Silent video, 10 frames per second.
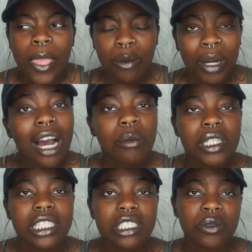But I'm
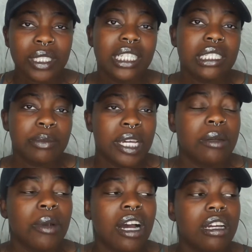looking to really
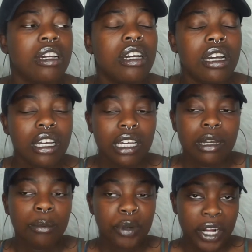expand my
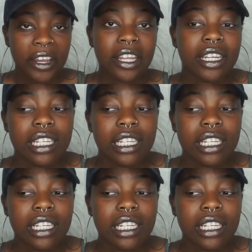brand